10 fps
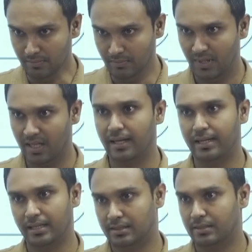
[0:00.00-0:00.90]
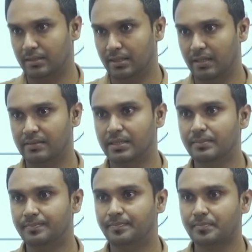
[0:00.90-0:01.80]
radius, gives a
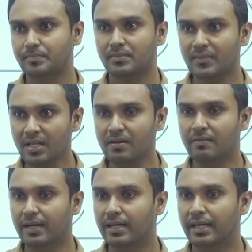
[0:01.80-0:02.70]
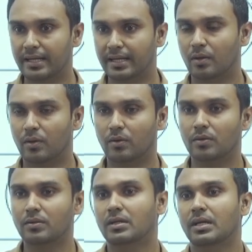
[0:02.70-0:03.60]
1 radian,
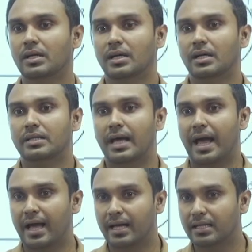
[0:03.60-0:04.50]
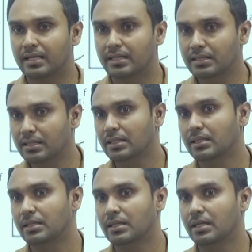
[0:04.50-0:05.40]
or the angle
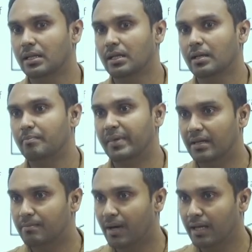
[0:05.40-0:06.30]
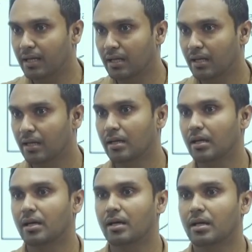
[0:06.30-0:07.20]
made by
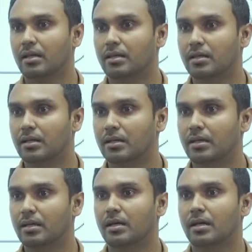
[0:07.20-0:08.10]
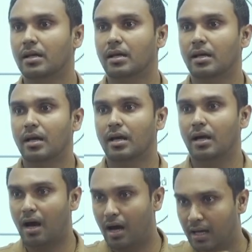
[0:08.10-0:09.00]
the
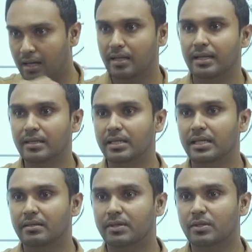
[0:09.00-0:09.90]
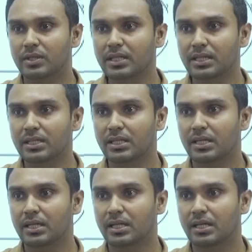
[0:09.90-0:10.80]
arc length equal to the
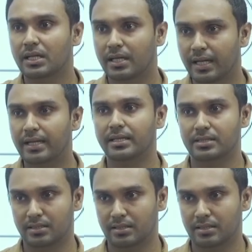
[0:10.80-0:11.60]
radius.